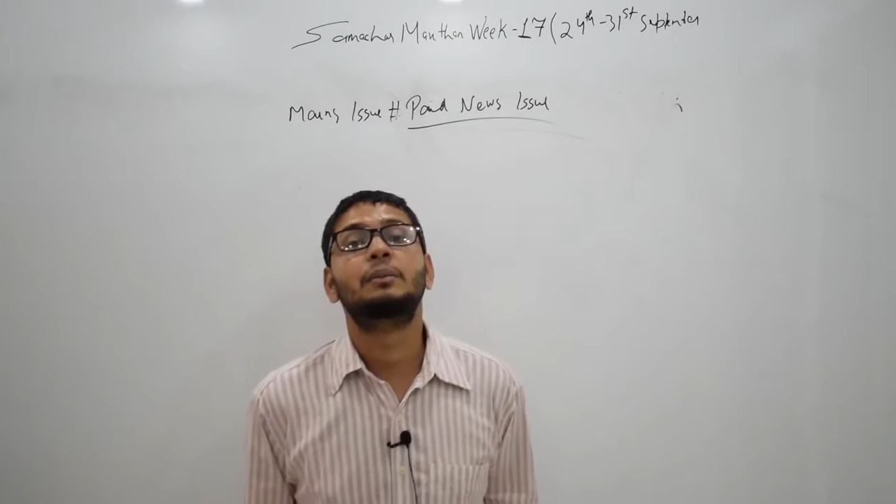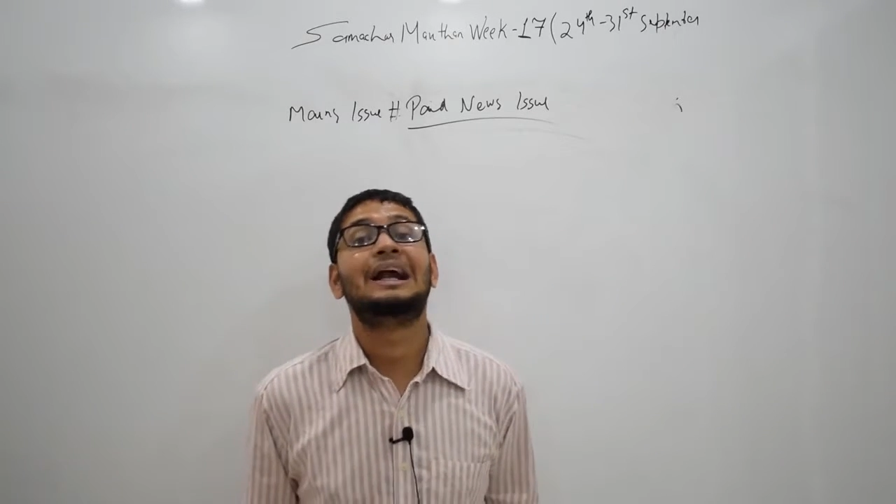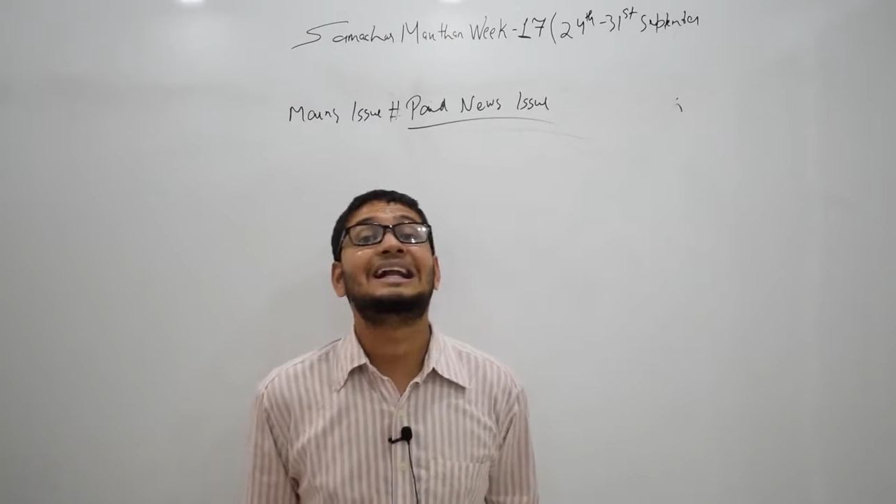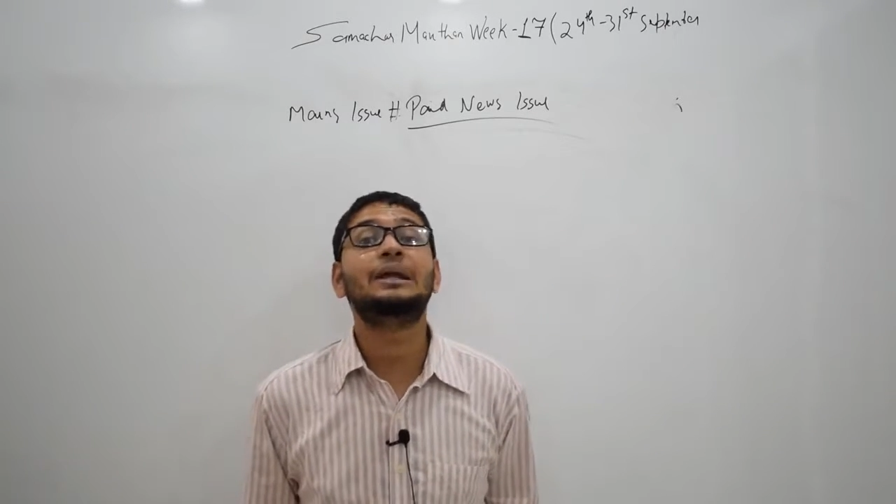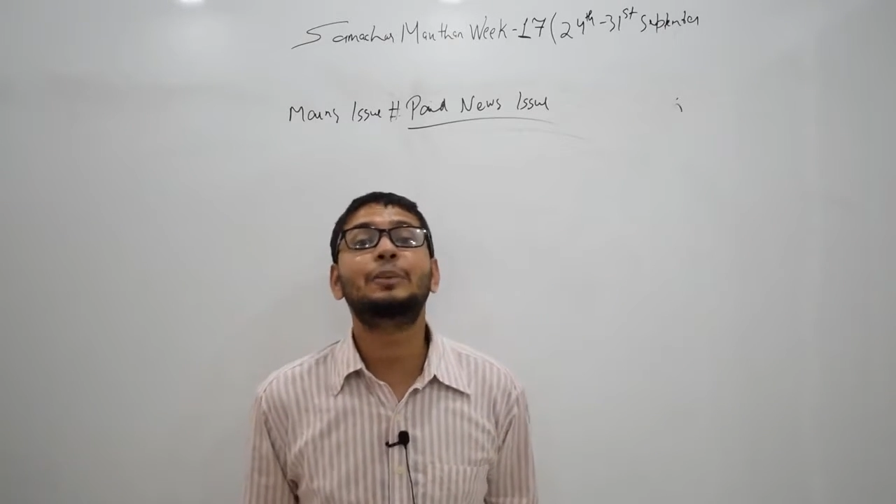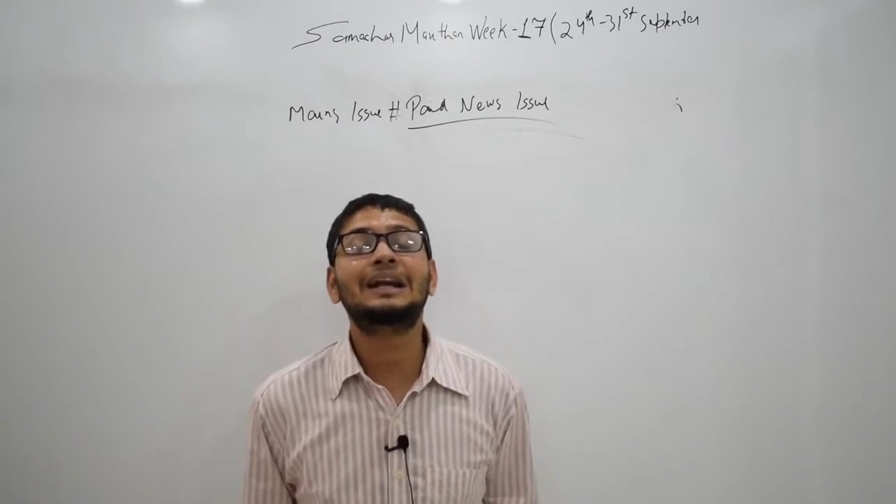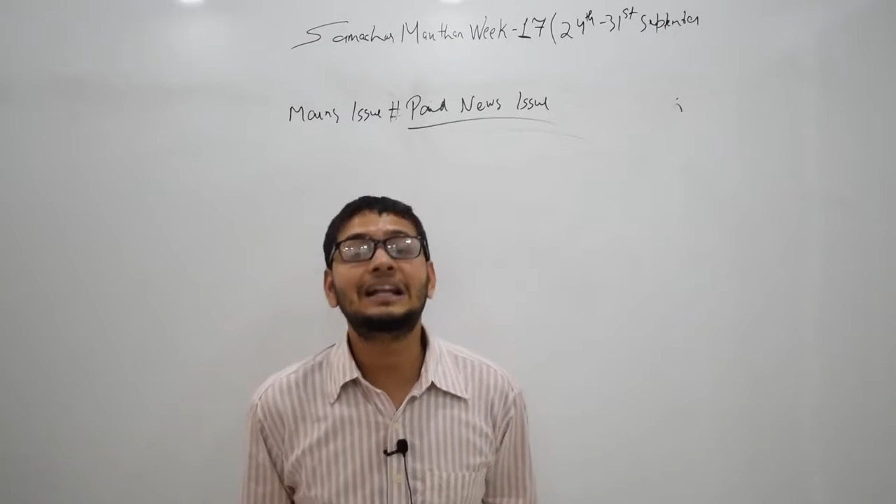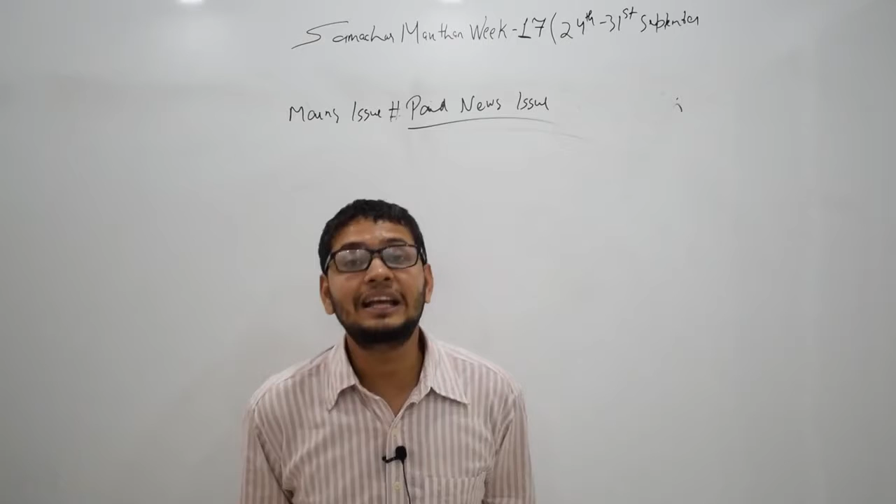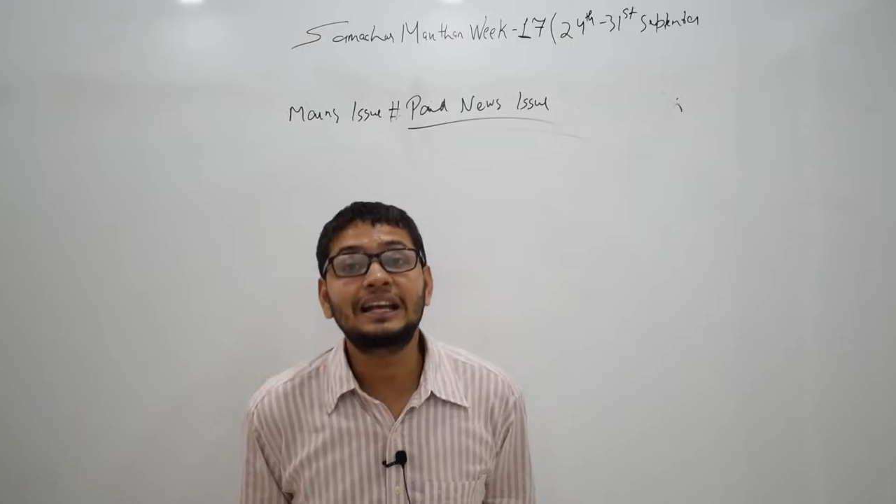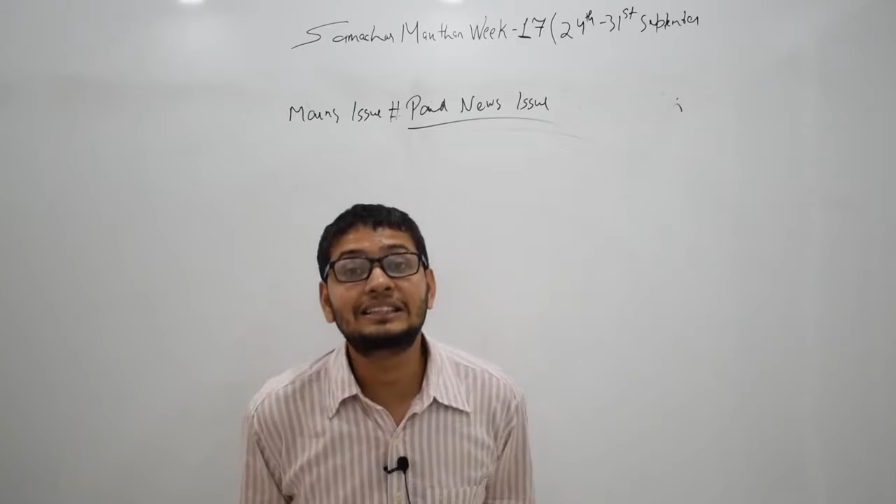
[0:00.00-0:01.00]
but
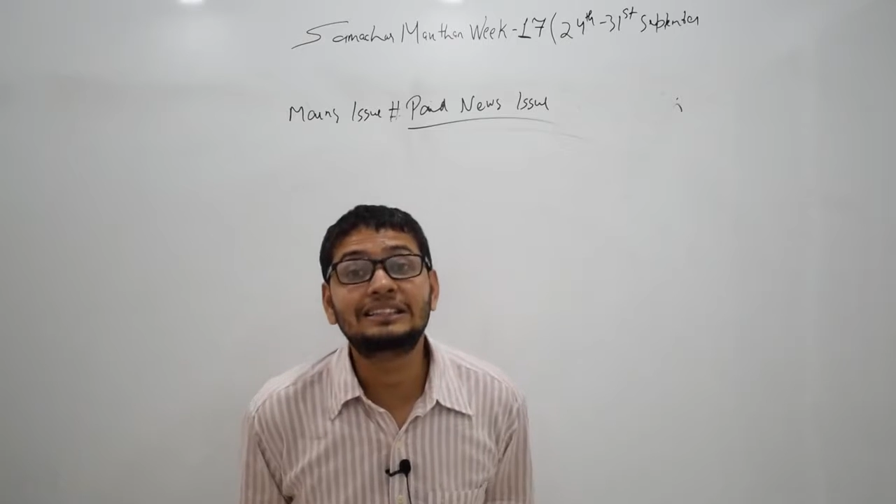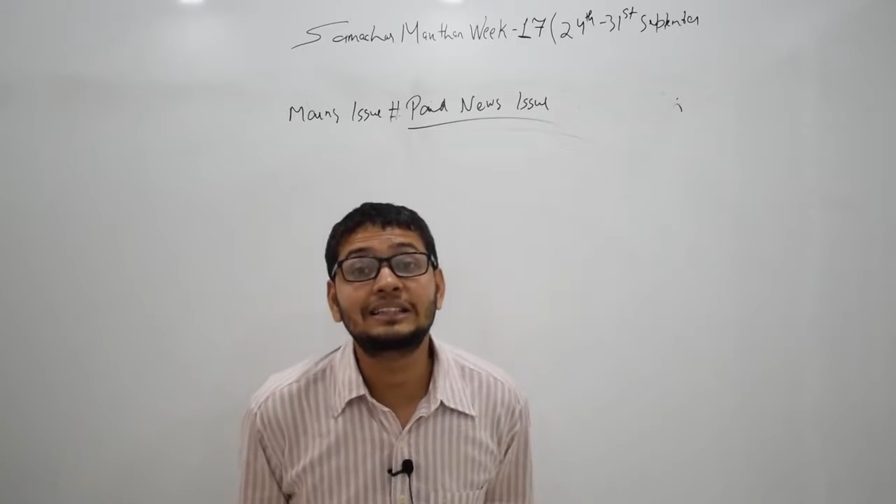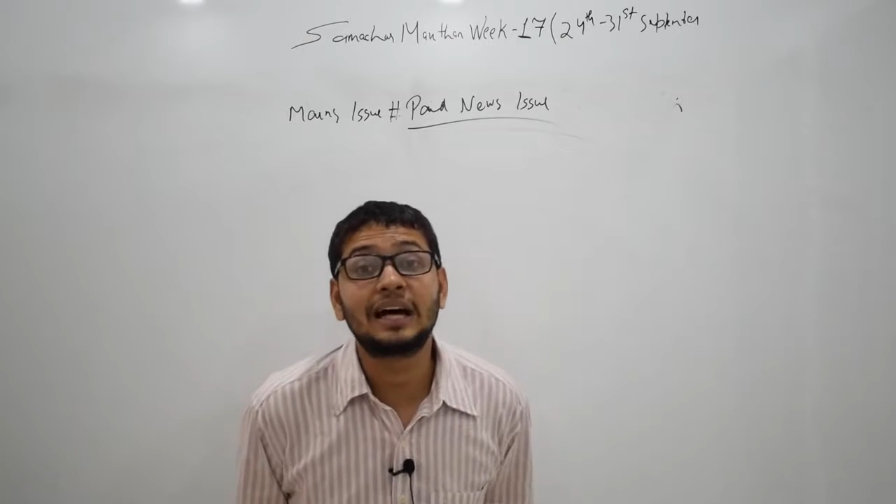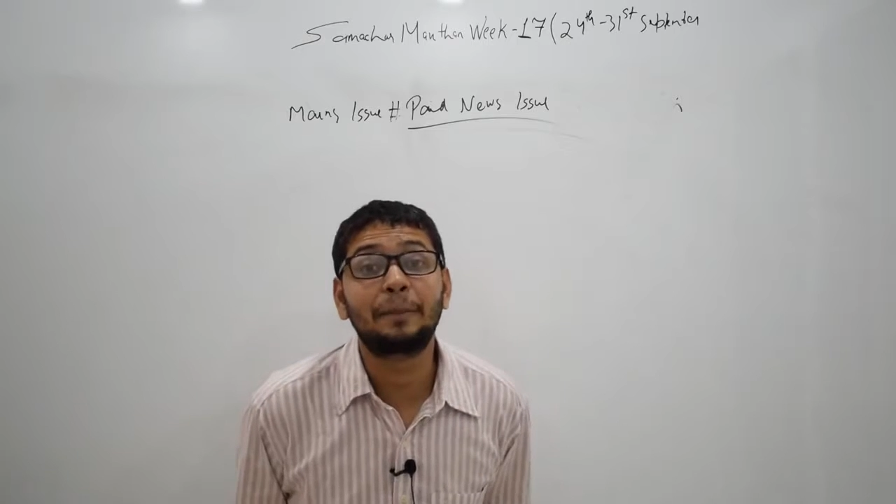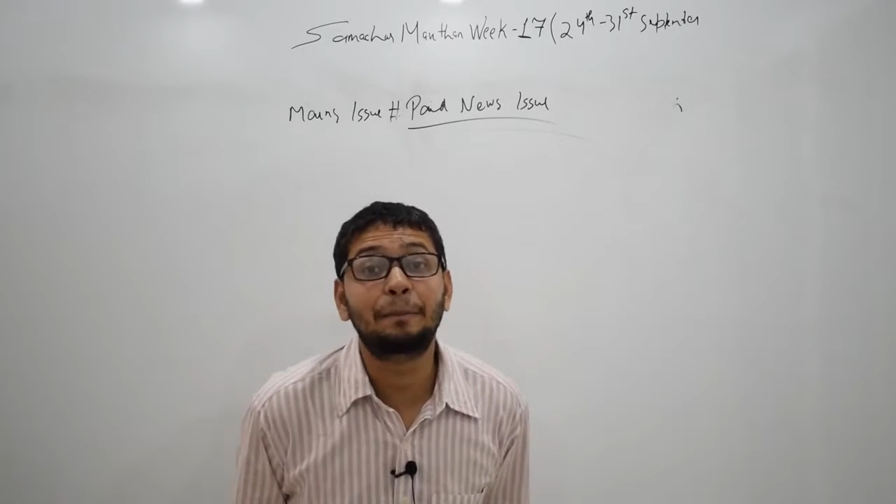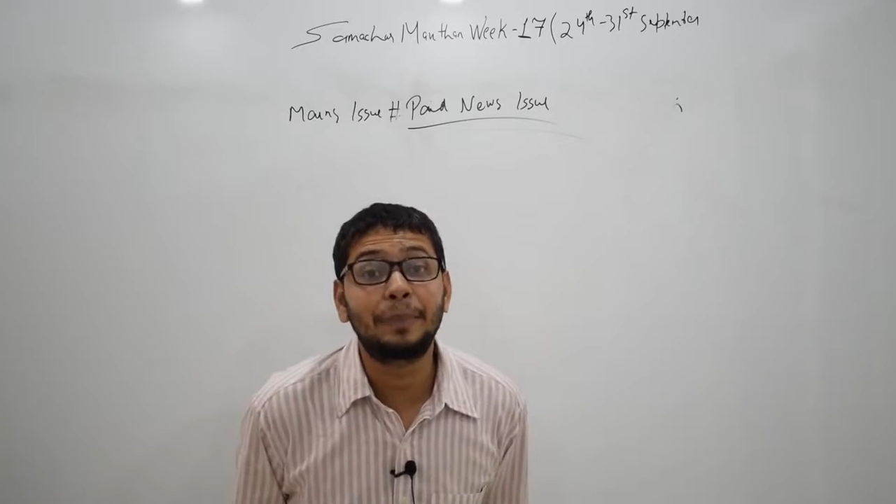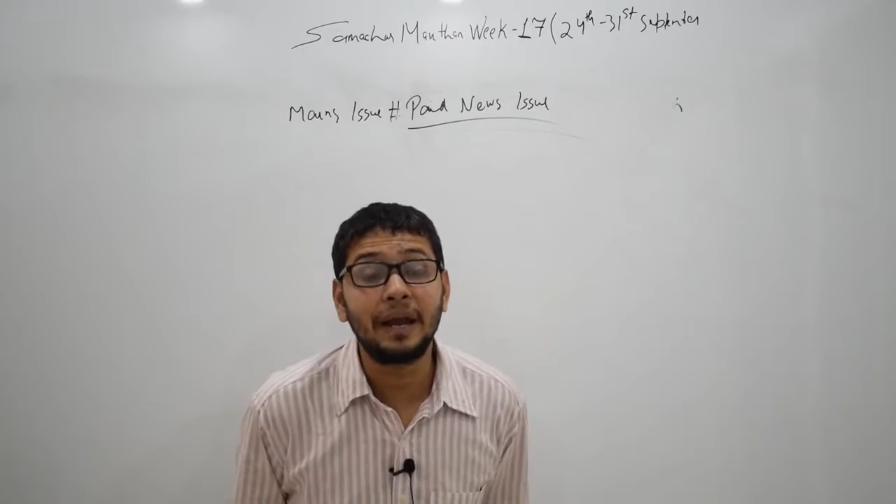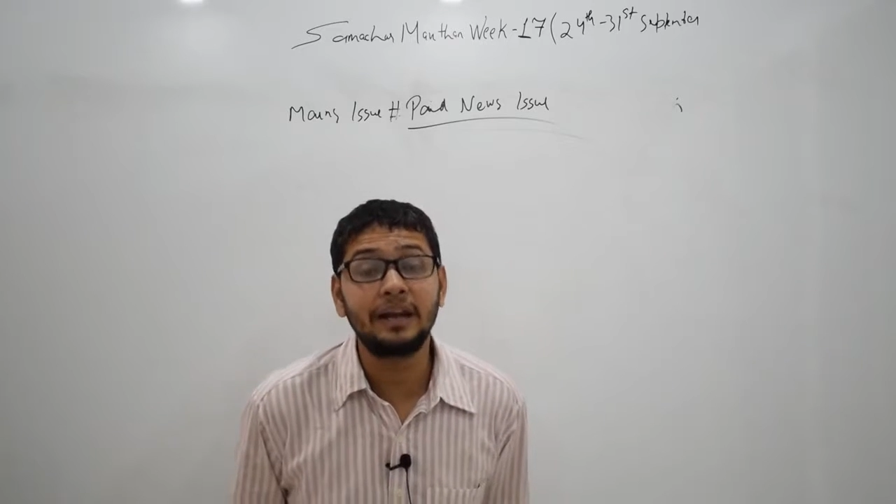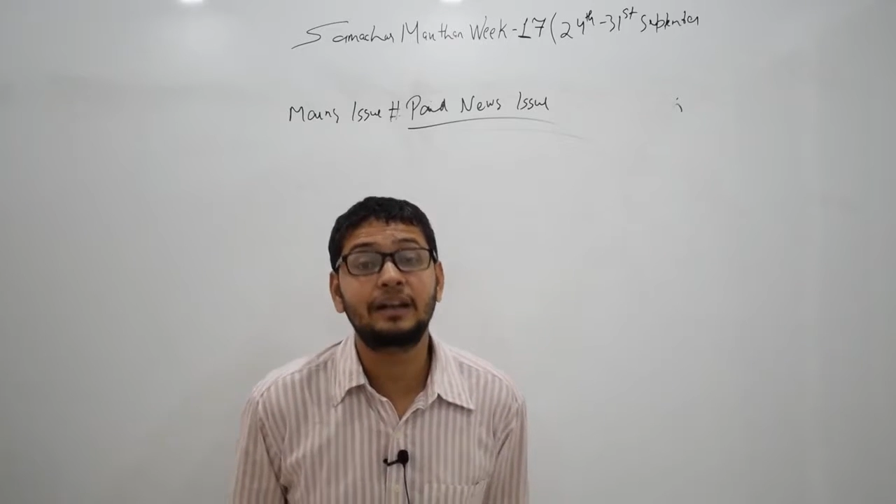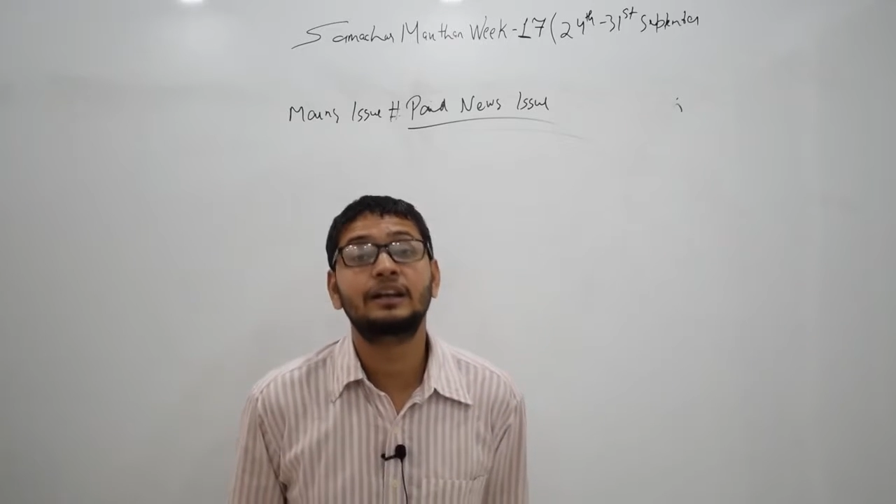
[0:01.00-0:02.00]
ultimately it's a
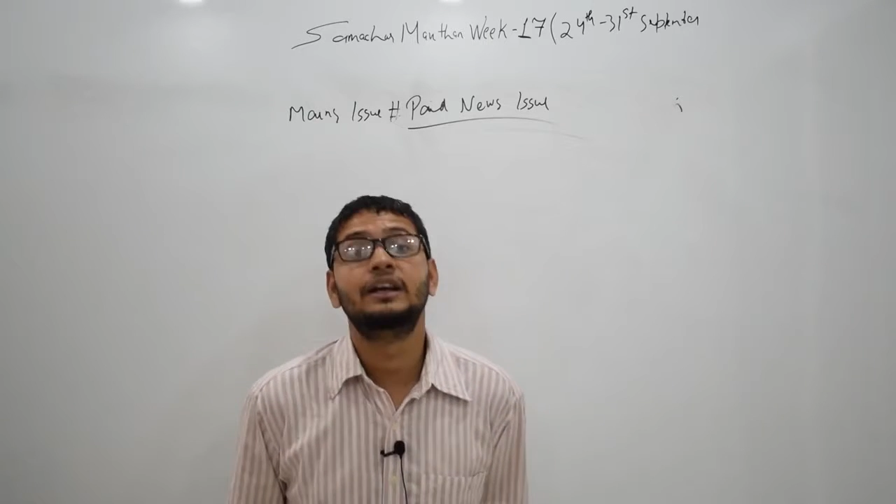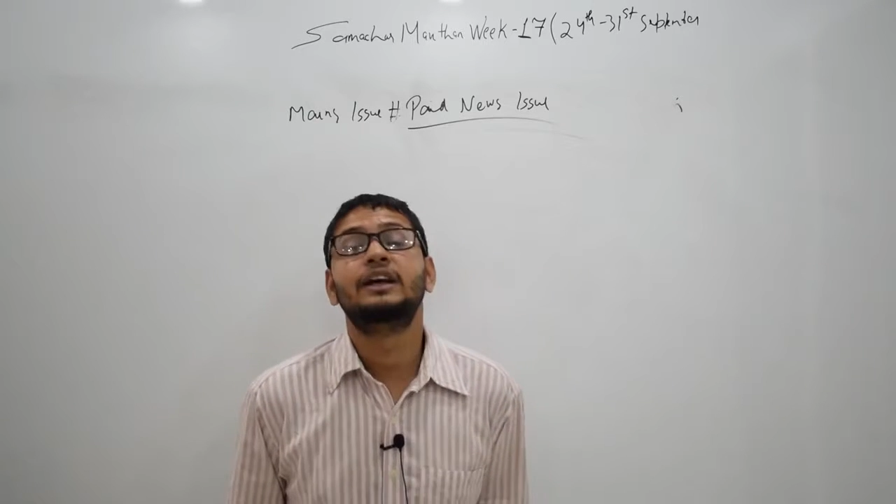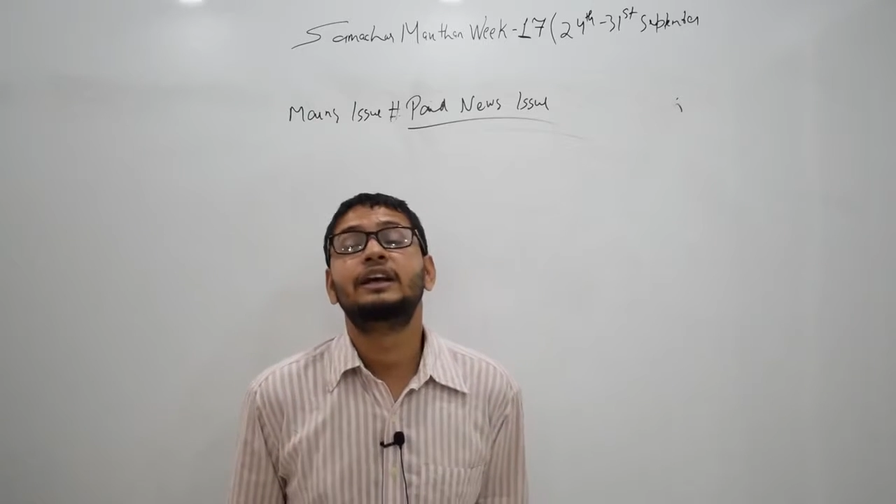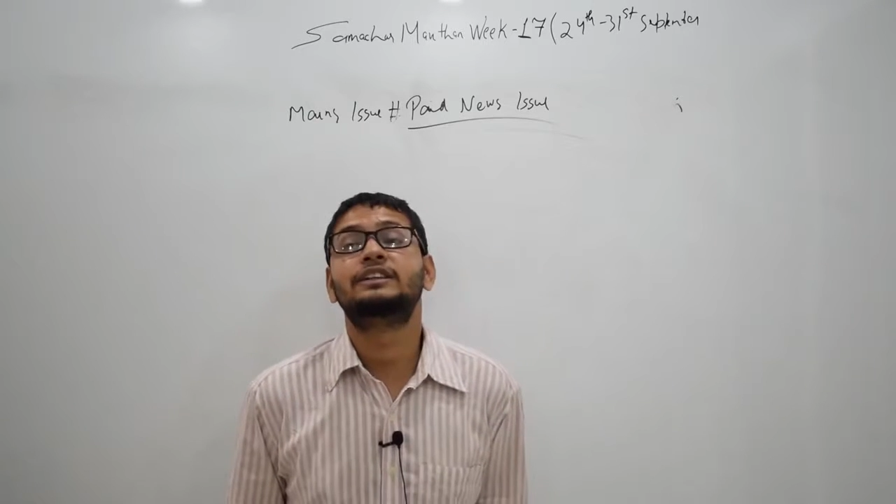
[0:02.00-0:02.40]
paid,